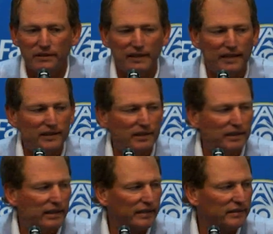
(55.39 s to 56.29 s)

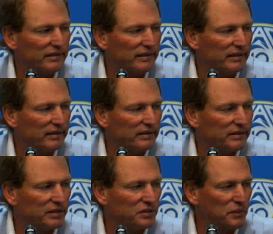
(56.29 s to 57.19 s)
in that
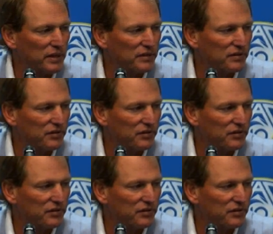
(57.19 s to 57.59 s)
situation.